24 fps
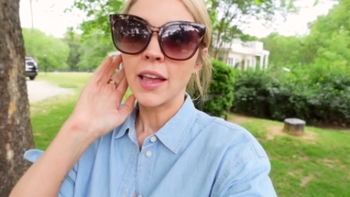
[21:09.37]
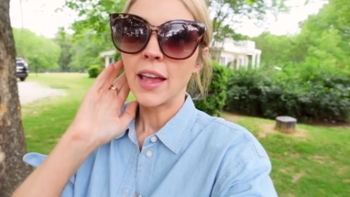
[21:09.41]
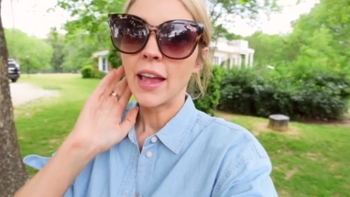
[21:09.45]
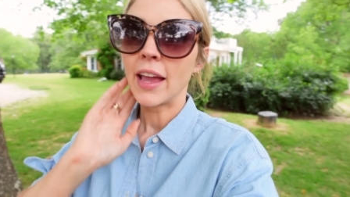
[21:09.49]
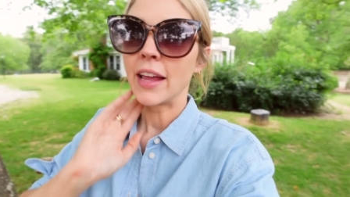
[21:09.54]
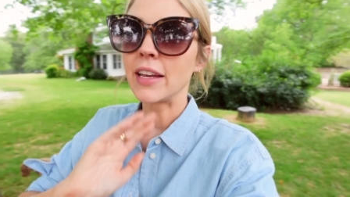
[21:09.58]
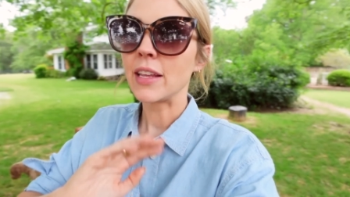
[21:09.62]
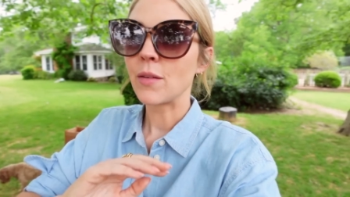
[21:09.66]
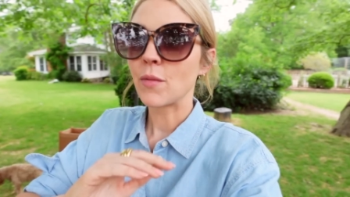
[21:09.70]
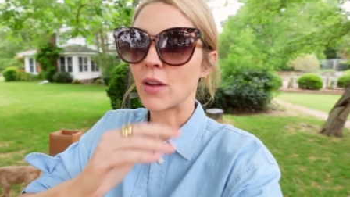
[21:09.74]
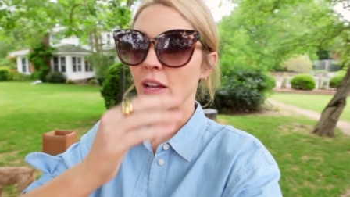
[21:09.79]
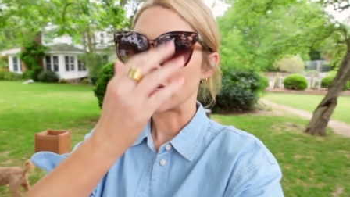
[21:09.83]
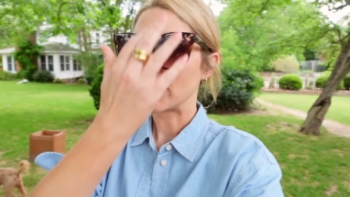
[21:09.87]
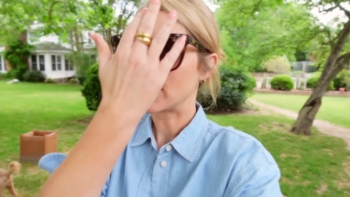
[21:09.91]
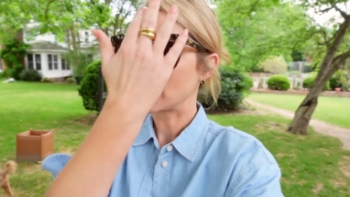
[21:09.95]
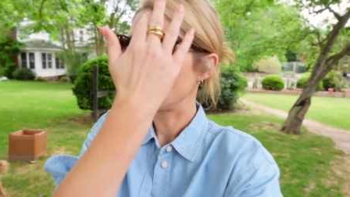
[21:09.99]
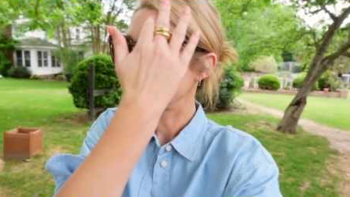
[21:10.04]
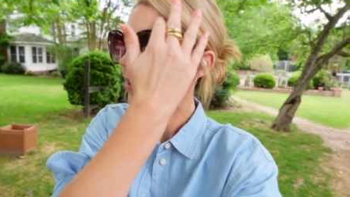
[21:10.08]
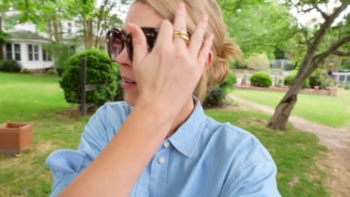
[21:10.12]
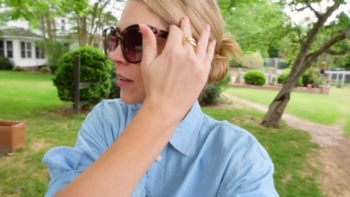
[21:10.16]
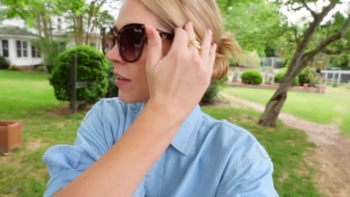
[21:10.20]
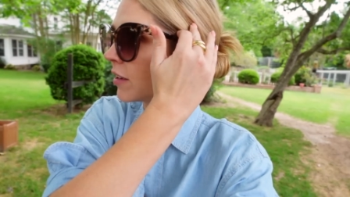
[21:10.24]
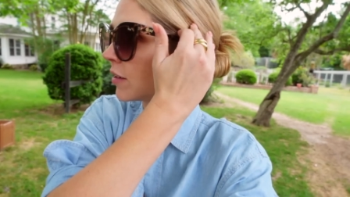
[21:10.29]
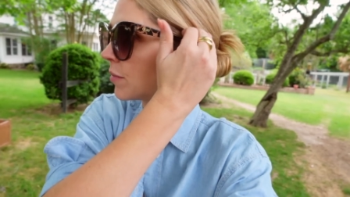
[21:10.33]
Anyways,
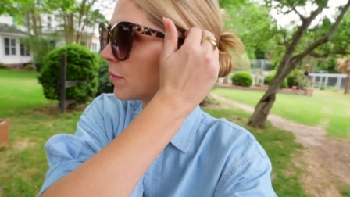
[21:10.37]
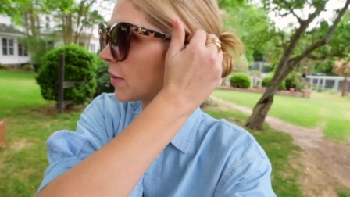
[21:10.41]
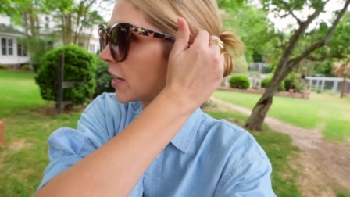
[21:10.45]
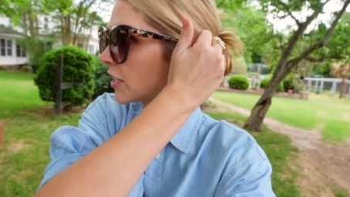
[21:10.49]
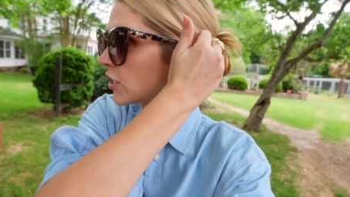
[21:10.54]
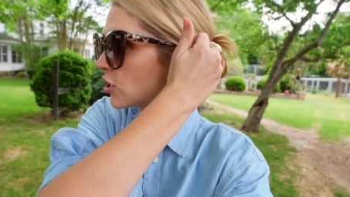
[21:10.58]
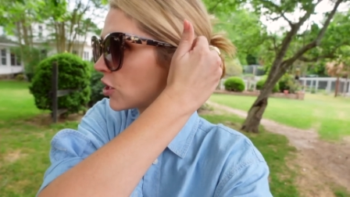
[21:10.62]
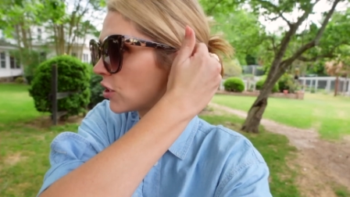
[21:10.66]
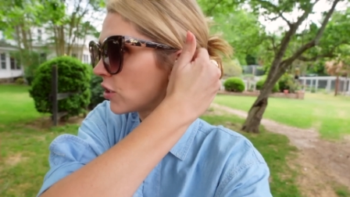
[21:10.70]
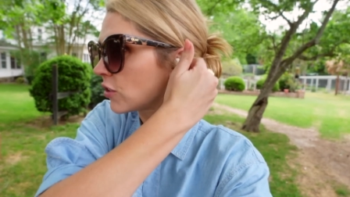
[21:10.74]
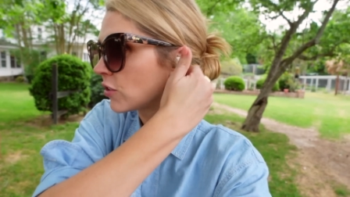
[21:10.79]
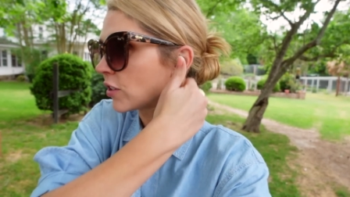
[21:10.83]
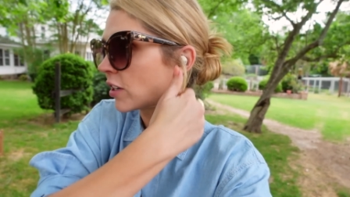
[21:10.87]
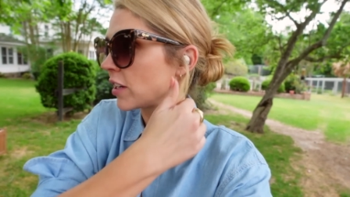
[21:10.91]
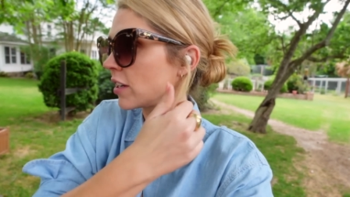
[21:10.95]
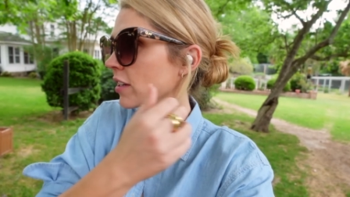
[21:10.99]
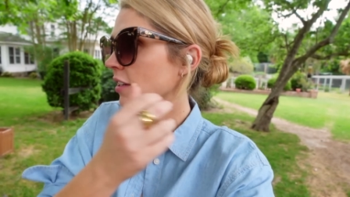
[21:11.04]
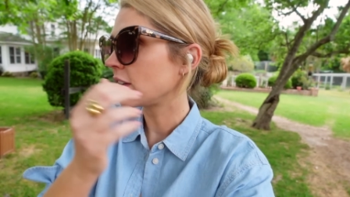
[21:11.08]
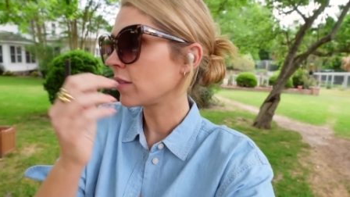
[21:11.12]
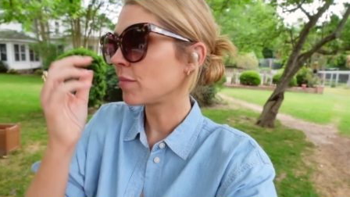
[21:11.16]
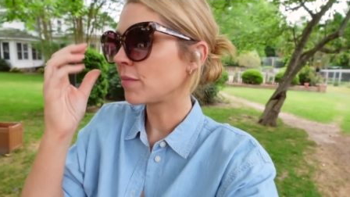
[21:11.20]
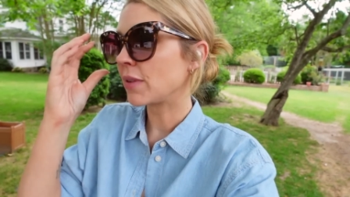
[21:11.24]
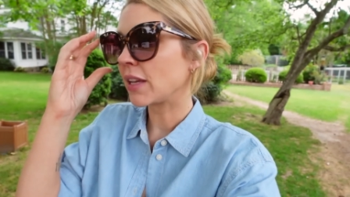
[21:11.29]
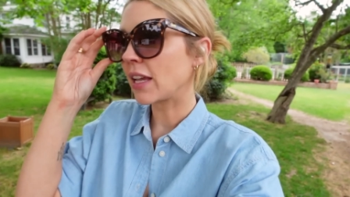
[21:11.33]
my
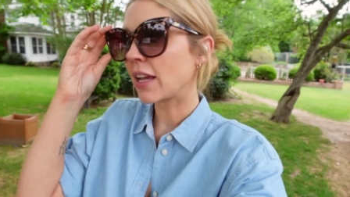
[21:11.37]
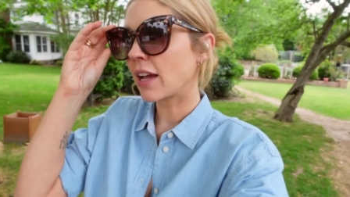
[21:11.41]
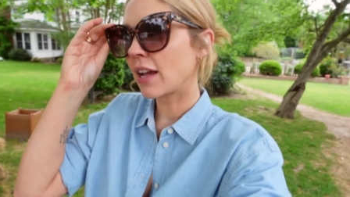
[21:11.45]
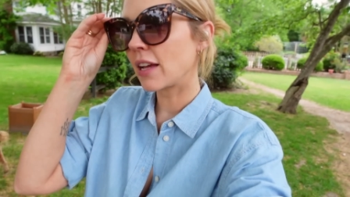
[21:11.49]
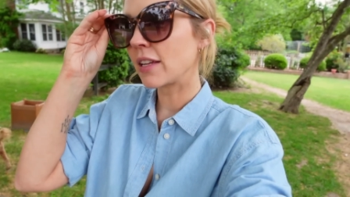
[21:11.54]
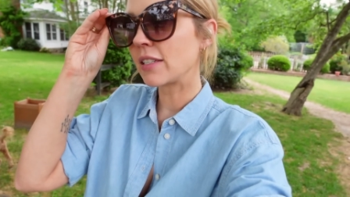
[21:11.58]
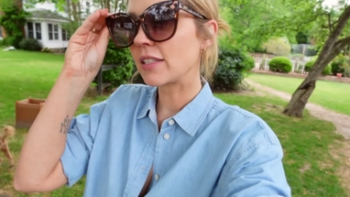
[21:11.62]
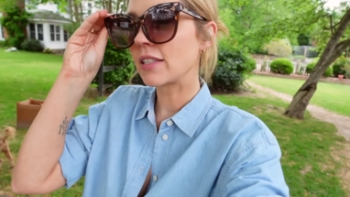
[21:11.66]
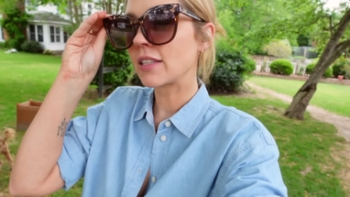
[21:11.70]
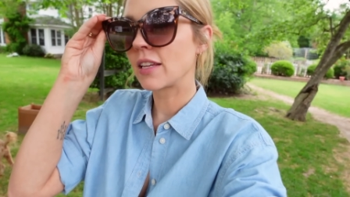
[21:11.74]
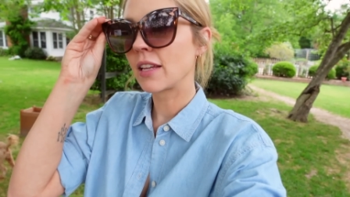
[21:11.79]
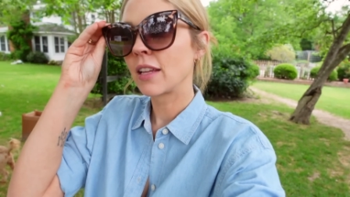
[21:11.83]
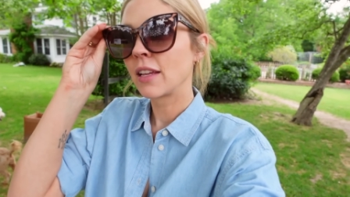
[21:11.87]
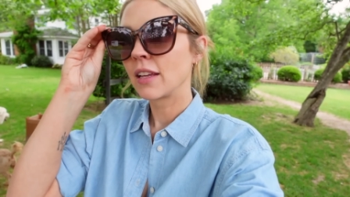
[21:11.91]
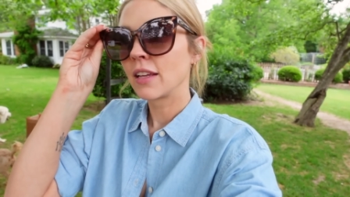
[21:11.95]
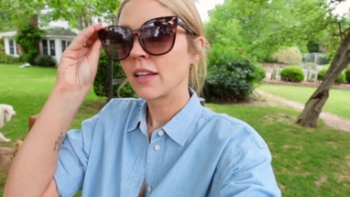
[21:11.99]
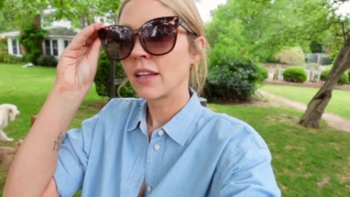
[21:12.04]
children, because